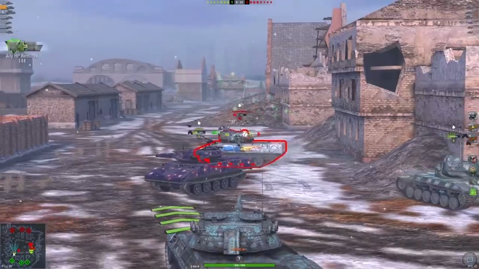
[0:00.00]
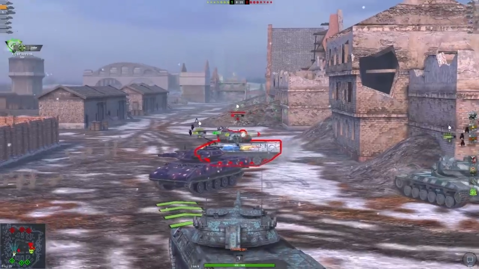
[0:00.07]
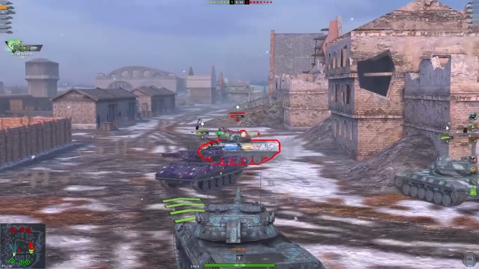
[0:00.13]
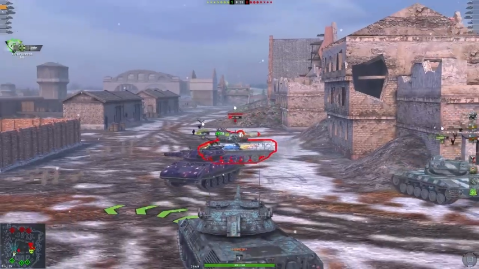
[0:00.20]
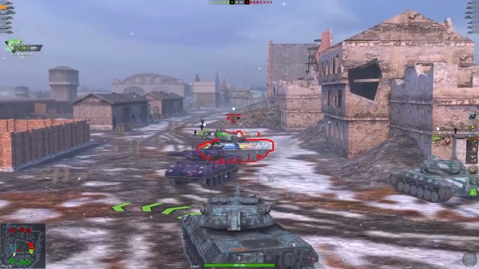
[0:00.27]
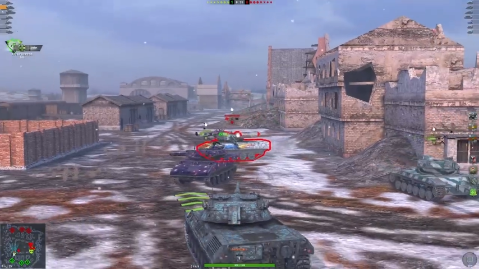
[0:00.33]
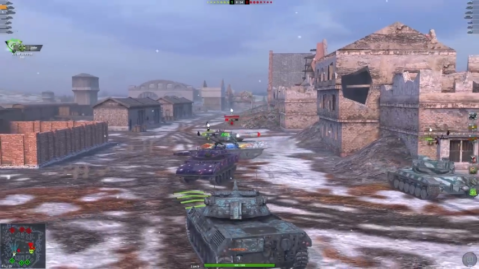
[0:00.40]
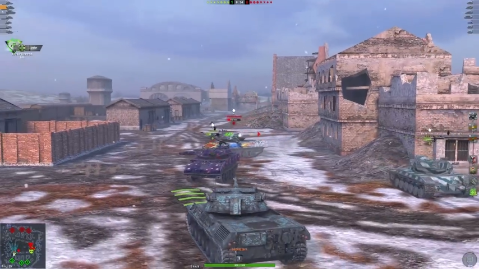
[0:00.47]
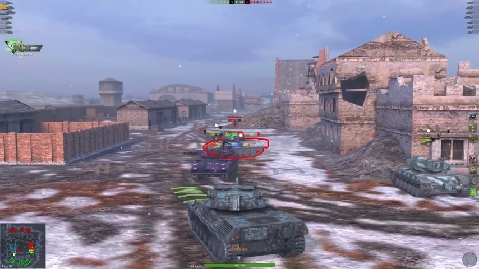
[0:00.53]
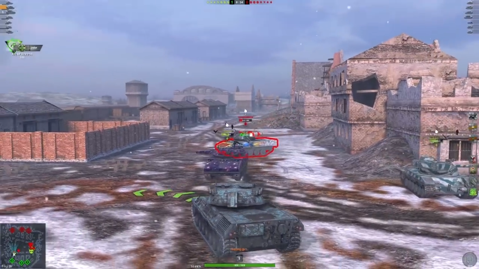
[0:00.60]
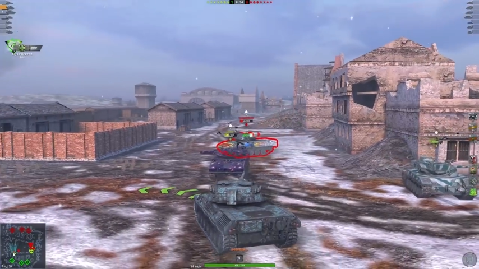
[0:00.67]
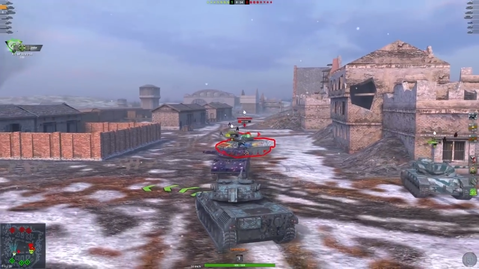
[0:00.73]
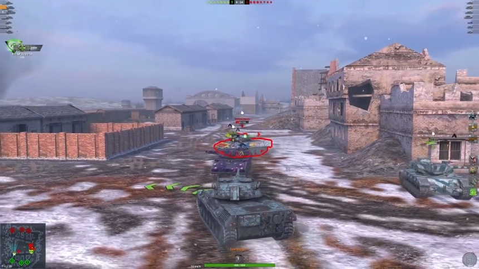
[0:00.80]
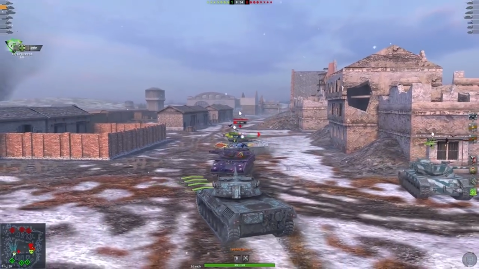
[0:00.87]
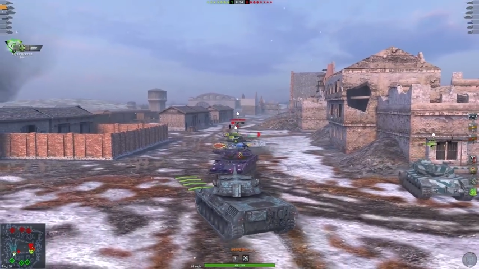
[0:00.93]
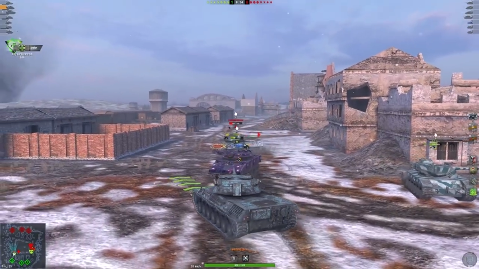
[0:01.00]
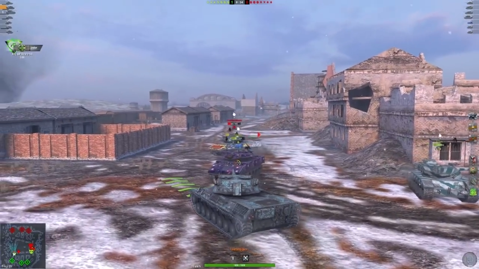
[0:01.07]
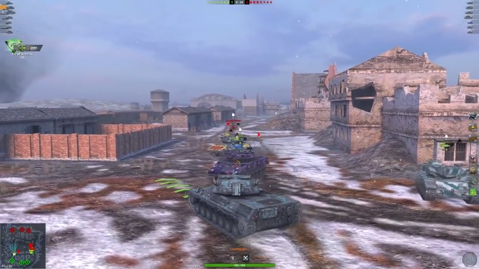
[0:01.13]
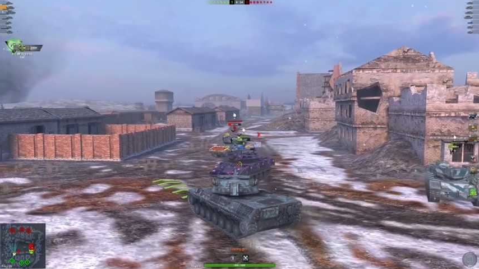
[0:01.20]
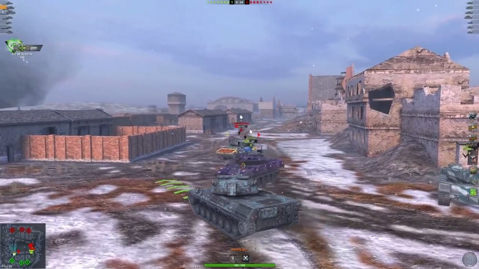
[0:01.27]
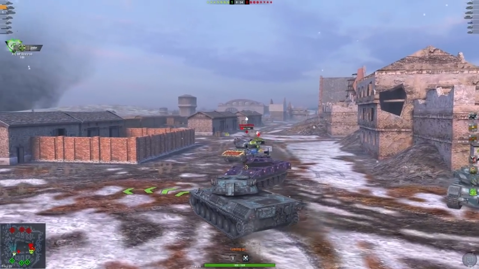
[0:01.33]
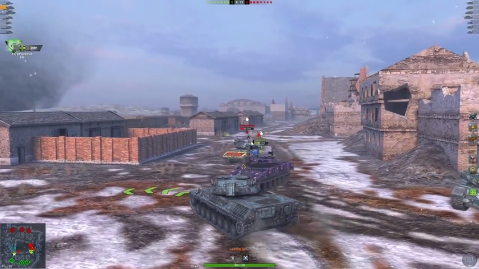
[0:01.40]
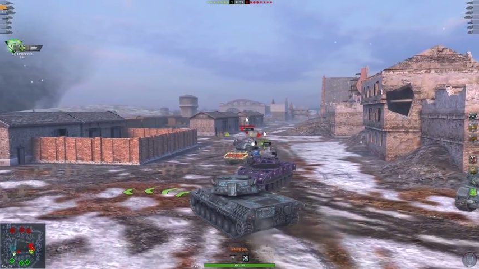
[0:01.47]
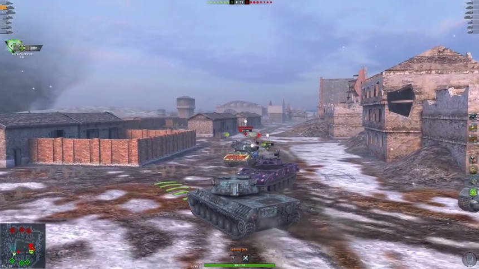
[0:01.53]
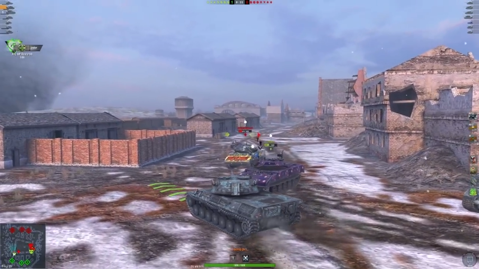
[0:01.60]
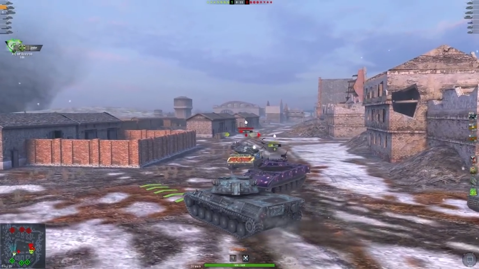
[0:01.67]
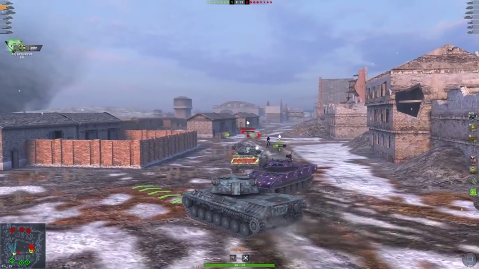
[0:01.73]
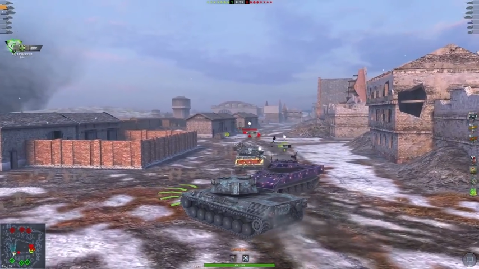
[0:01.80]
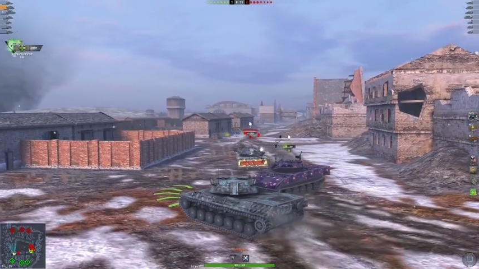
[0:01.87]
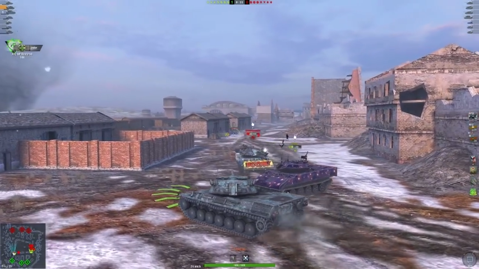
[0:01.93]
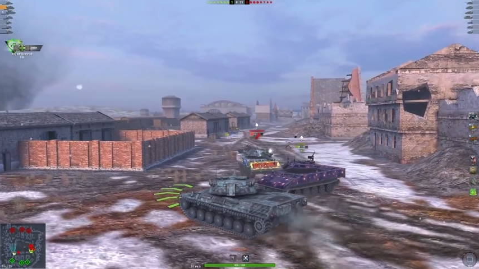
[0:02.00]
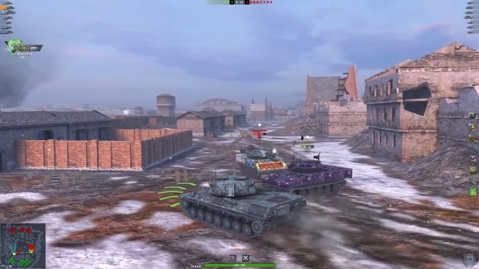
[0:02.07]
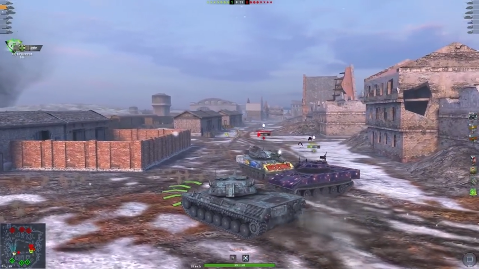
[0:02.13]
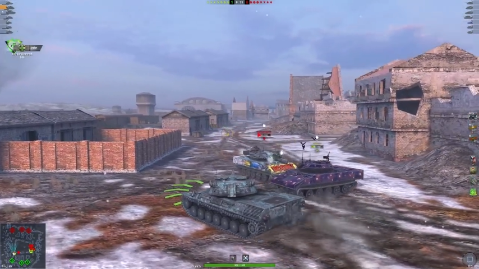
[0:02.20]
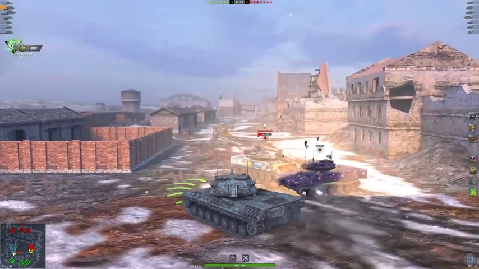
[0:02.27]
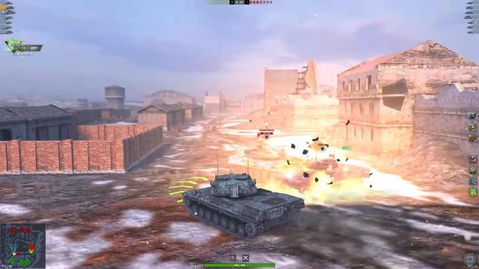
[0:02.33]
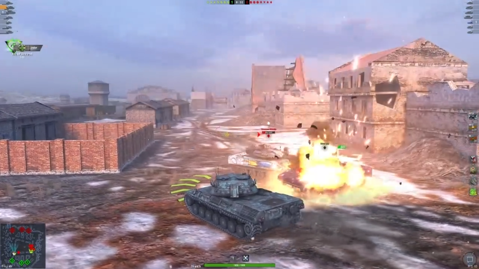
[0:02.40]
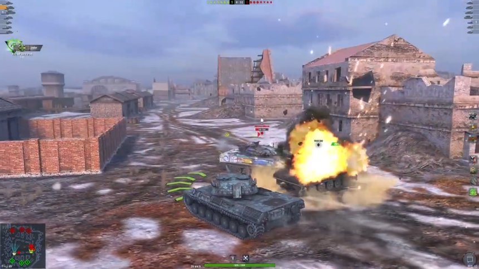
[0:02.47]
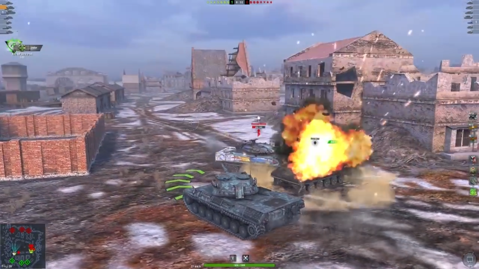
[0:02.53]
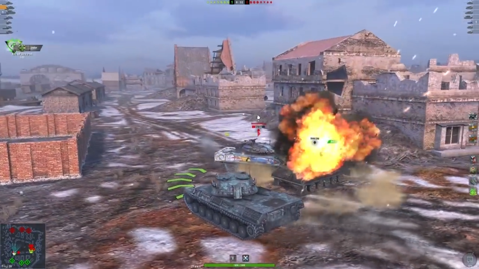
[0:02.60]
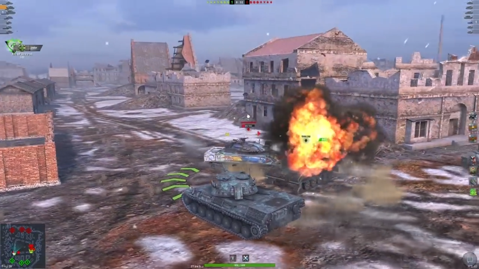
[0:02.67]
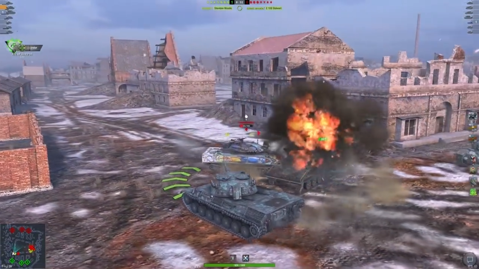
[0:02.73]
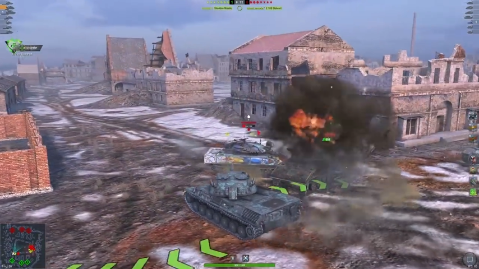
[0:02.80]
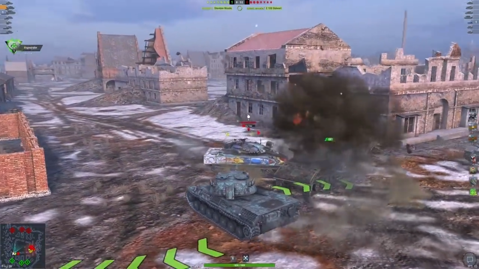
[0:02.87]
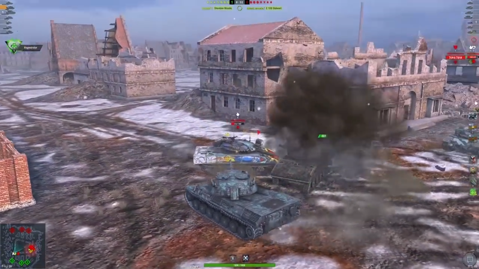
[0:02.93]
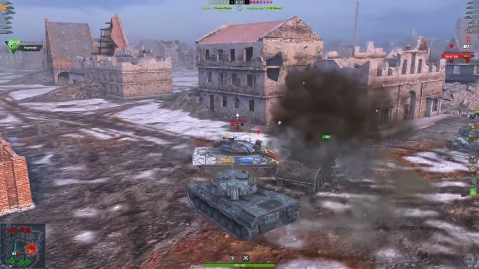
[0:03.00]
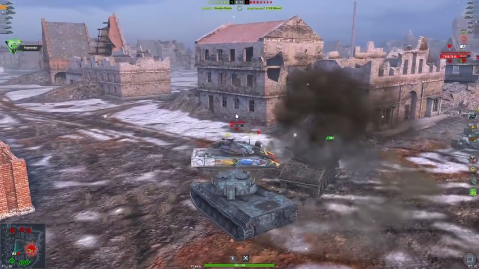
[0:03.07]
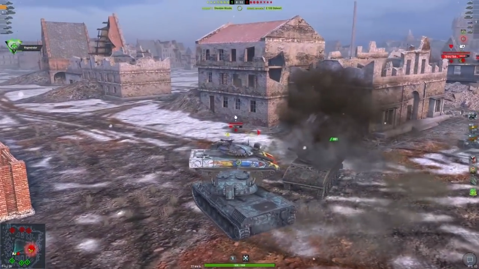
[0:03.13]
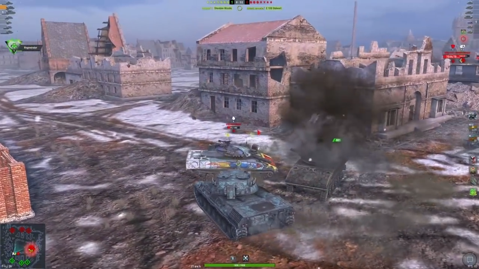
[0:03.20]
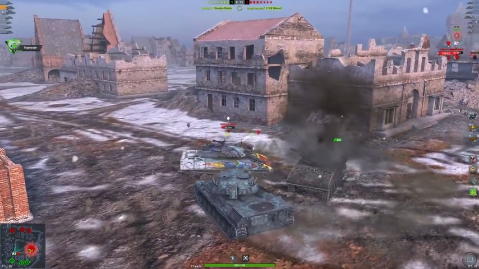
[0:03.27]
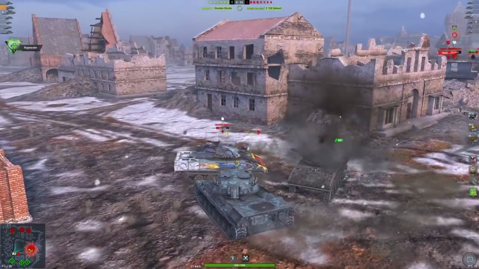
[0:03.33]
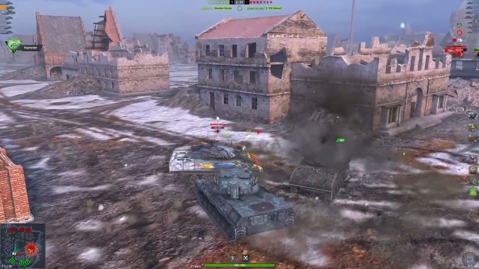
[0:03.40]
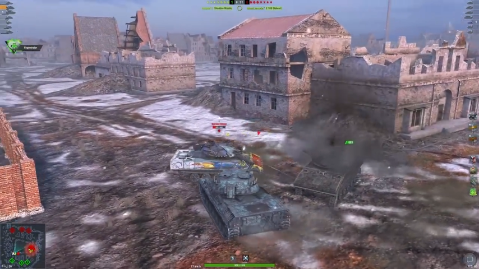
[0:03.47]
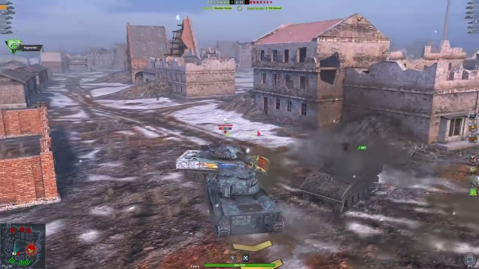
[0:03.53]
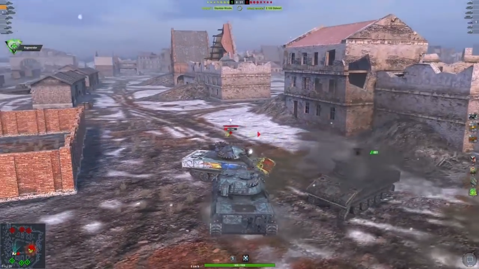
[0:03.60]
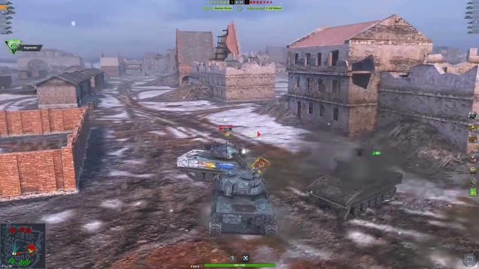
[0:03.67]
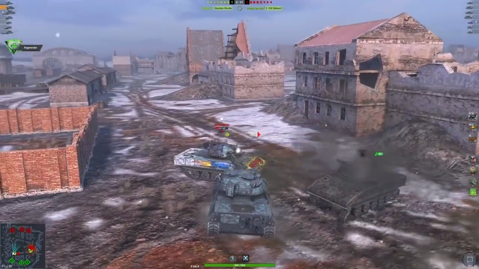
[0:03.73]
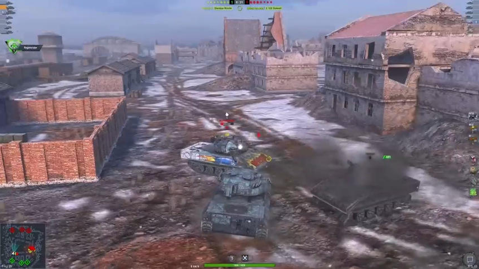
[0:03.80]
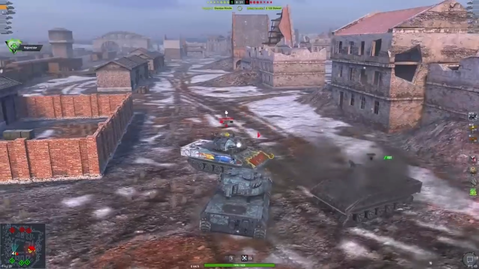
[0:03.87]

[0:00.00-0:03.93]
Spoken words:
Nobody's mouth can be seen.